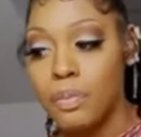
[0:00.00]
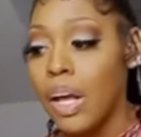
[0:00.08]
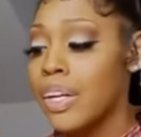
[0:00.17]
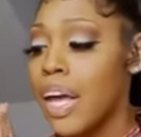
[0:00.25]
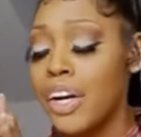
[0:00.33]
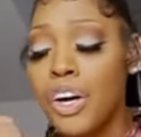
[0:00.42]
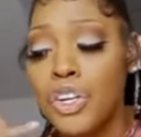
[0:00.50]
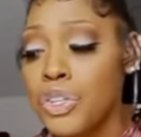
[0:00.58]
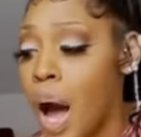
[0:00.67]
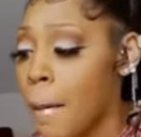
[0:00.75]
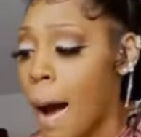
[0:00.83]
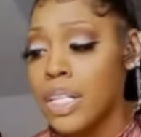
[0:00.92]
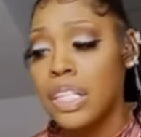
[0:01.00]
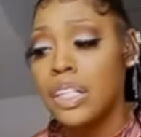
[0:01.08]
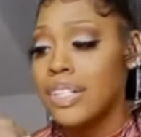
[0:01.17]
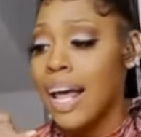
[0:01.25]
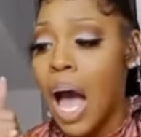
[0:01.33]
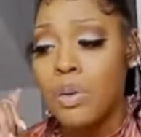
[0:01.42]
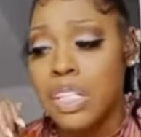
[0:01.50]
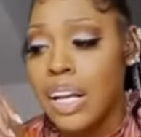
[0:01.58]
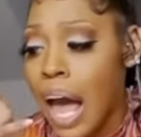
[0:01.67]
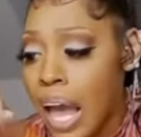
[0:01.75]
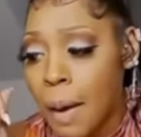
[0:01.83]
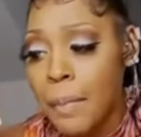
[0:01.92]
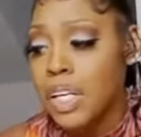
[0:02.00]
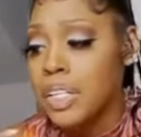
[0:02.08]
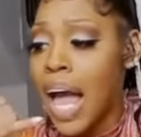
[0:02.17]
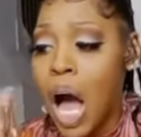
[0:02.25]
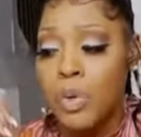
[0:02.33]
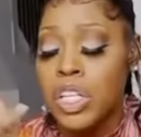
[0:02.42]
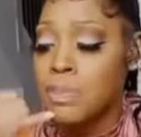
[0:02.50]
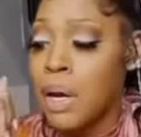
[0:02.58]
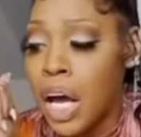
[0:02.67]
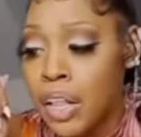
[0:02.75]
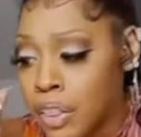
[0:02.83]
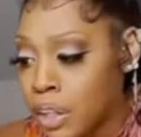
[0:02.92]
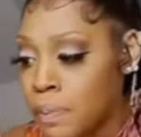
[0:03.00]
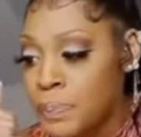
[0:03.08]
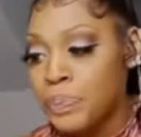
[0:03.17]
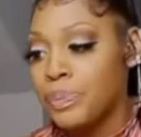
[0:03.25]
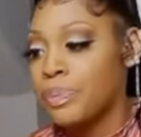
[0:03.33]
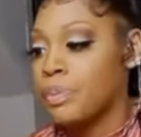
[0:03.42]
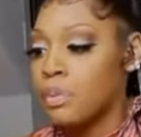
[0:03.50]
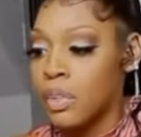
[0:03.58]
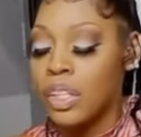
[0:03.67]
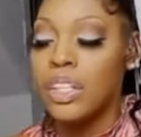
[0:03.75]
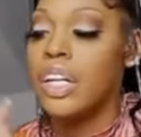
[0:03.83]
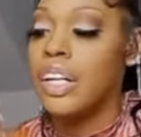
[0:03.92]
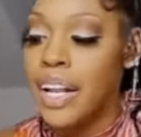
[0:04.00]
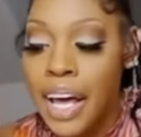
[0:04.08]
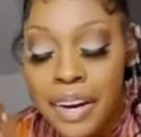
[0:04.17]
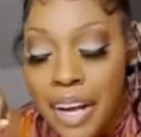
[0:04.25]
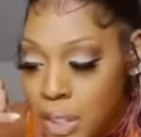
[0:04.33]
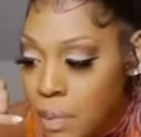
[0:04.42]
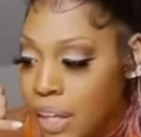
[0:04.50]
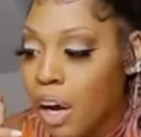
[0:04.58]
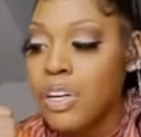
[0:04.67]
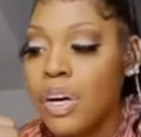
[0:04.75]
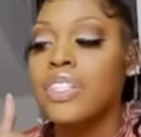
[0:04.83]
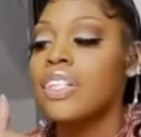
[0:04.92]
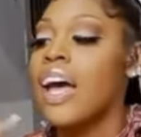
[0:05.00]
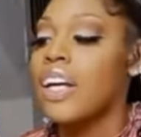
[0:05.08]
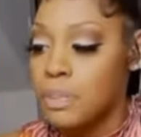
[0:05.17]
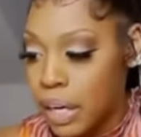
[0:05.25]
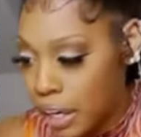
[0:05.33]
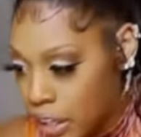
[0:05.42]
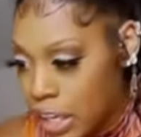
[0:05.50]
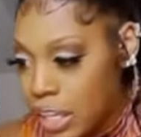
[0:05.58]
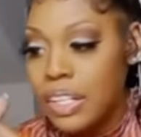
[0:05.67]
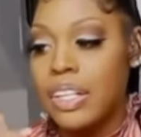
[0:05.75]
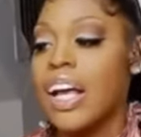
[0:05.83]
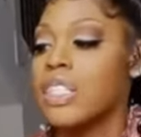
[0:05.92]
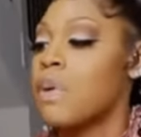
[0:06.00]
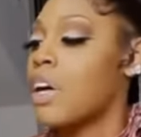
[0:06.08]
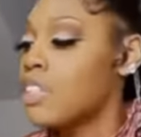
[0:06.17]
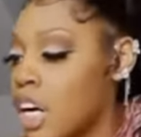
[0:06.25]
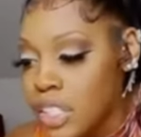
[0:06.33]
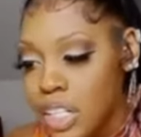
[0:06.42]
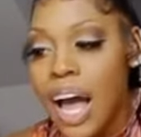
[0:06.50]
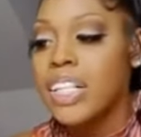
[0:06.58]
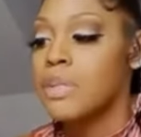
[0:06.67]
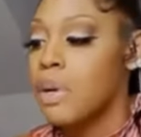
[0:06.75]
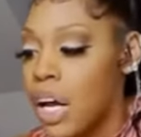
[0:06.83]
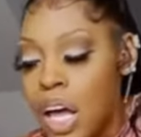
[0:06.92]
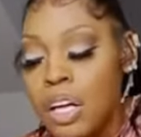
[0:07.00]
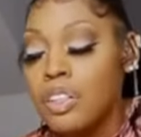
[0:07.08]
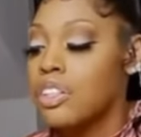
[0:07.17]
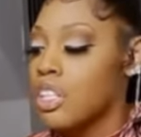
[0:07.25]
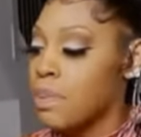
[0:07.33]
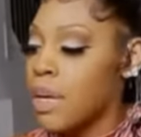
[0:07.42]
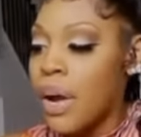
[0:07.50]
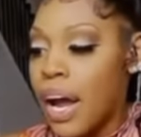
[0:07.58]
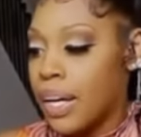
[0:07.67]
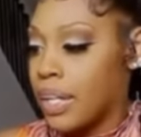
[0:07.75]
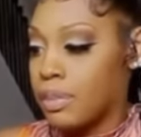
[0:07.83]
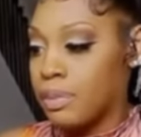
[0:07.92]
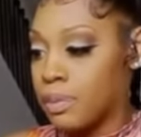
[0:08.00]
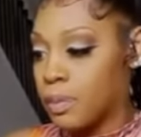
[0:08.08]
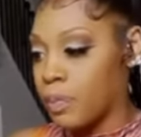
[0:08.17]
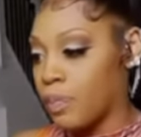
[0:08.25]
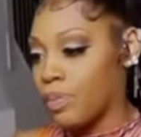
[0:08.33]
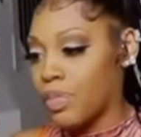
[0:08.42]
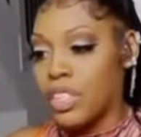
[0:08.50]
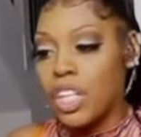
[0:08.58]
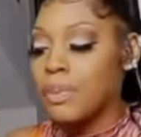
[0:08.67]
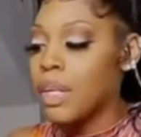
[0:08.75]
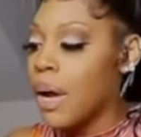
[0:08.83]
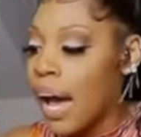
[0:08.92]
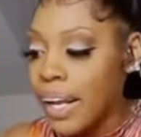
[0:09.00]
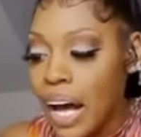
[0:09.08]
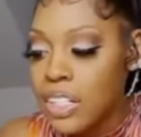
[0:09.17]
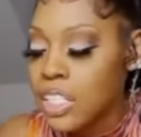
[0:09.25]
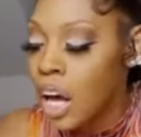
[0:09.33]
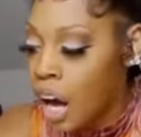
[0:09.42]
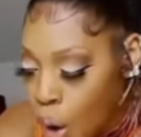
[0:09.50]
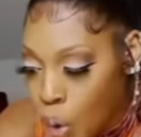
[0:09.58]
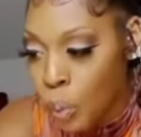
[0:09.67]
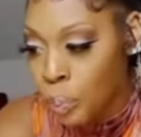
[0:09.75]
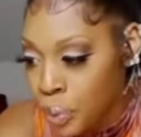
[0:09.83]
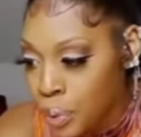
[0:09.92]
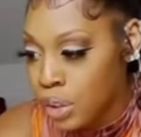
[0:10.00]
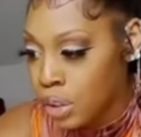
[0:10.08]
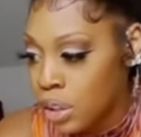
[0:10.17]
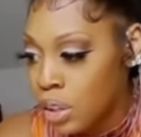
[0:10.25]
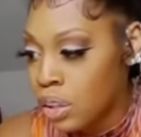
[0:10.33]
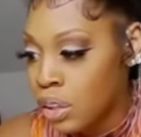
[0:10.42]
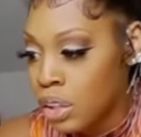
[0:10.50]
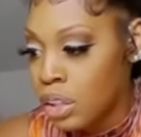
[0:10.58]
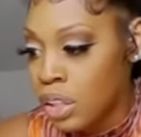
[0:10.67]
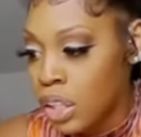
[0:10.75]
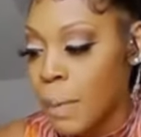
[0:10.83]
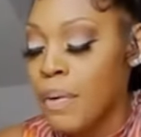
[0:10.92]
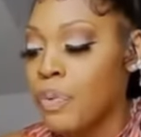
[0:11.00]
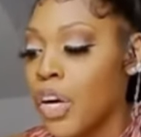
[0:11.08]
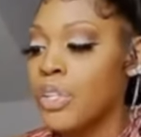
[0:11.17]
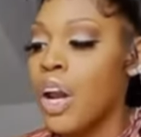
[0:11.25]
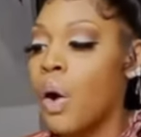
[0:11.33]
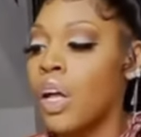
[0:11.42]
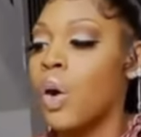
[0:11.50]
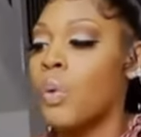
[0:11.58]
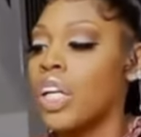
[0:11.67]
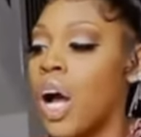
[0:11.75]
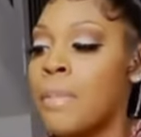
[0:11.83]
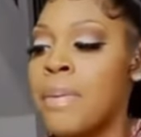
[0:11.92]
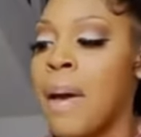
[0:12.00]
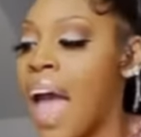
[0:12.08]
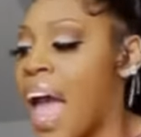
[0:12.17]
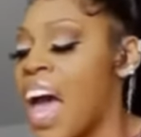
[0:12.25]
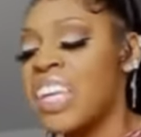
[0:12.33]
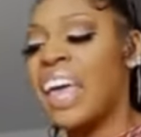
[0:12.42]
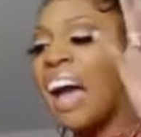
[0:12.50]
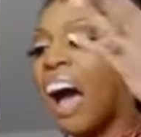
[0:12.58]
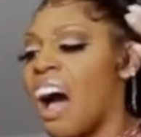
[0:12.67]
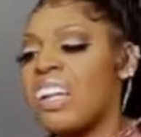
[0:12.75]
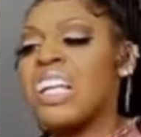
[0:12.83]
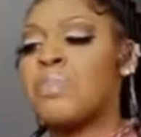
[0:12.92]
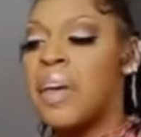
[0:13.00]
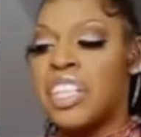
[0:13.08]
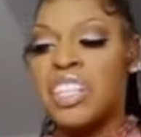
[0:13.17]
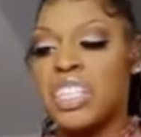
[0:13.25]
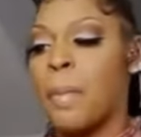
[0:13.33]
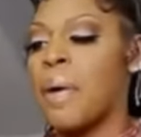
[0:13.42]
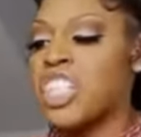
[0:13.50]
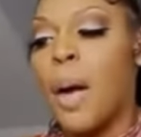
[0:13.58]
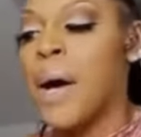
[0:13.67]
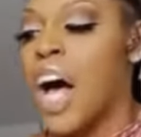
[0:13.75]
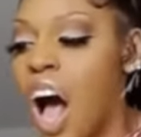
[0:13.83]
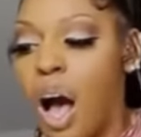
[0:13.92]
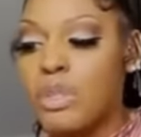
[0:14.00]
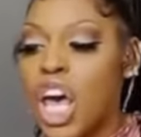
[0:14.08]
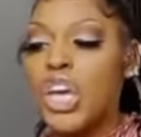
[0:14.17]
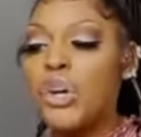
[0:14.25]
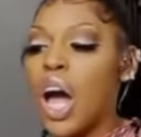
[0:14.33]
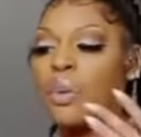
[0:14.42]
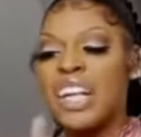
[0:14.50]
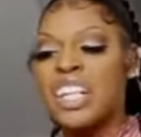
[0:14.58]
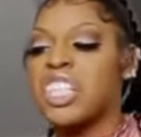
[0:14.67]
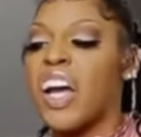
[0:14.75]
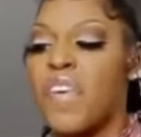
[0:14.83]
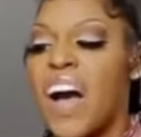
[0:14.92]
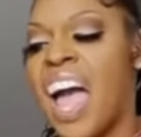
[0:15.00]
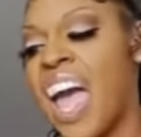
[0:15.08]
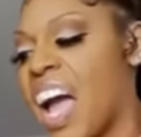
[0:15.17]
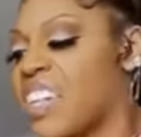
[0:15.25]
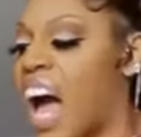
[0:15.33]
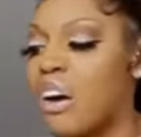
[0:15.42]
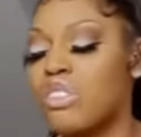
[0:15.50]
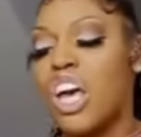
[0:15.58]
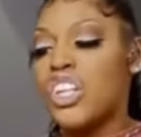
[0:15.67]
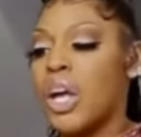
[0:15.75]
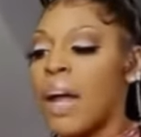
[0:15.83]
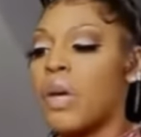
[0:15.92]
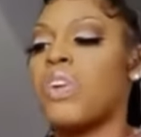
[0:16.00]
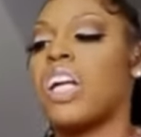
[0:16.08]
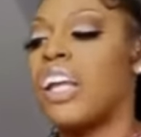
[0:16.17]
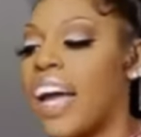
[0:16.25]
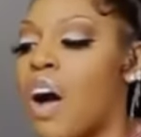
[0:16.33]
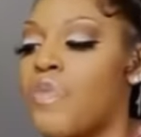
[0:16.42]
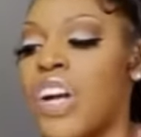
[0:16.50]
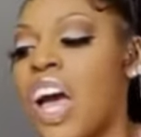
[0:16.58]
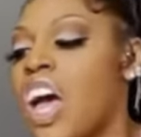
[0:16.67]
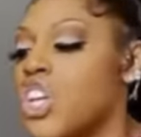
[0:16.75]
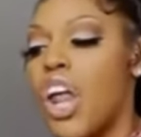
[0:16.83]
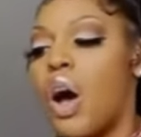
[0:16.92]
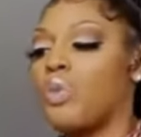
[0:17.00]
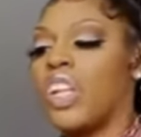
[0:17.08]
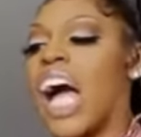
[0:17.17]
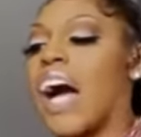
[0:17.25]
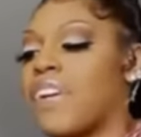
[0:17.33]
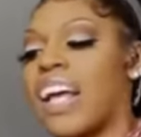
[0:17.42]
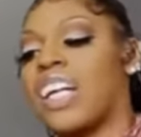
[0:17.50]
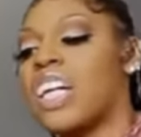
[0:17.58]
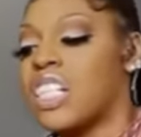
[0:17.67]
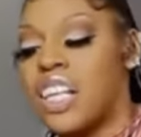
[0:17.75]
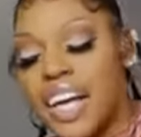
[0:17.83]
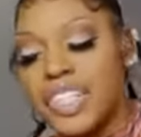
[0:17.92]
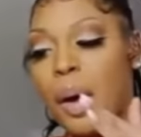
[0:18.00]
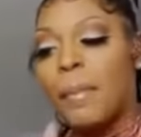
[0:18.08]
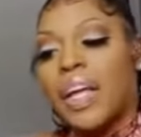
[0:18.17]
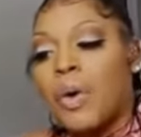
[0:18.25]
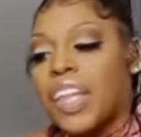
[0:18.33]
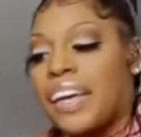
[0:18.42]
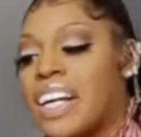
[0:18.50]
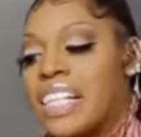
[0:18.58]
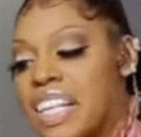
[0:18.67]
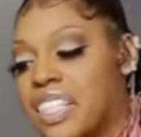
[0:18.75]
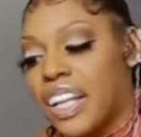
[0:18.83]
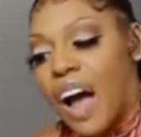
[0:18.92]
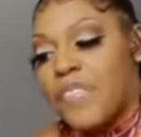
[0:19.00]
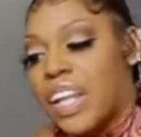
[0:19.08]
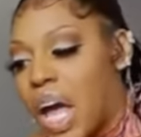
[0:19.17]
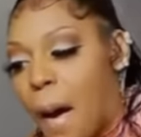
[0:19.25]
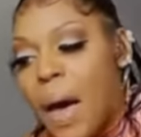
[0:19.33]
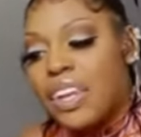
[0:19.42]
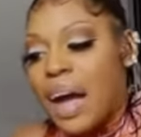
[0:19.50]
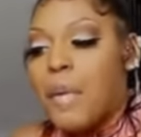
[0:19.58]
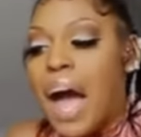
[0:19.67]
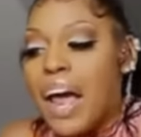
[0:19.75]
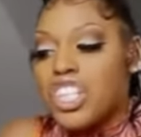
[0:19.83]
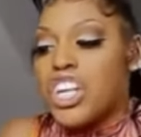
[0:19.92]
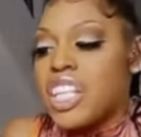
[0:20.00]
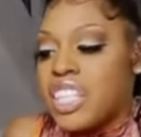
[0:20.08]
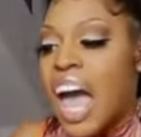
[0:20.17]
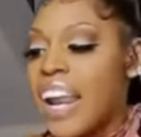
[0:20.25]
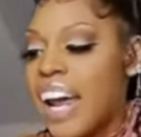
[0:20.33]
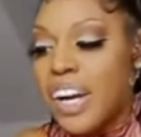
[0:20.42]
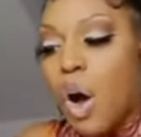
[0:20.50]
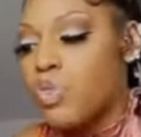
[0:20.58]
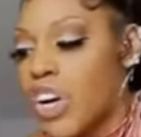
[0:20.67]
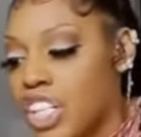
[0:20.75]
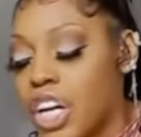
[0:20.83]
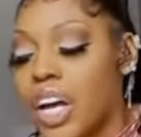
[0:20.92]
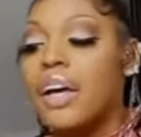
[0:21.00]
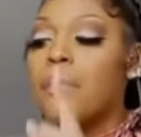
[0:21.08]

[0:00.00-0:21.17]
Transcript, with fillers: Yeah, girl, you know, I'm just a little down today. I'm a little down this month. And, and this month gonna turn into next month. And next month gonna the next month. Just be ready. Just be ready. I just hope. And before you know it, really gonna be mad. Yeah, all these bitches just a bunch of bums. You know, they just looking for handouts. Nobody wanna look out for them. You know, look out for their good sis, but they want their good sis look out for them. Like, what kind of shit is that? ain't no friendship.